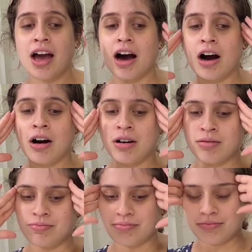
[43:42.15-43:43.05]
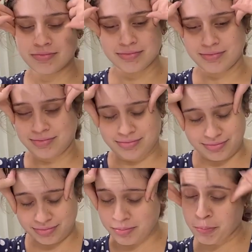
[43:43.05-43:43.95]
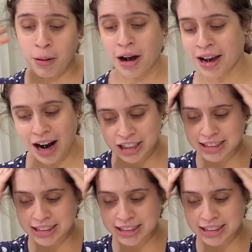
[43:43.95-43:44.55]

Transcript: But I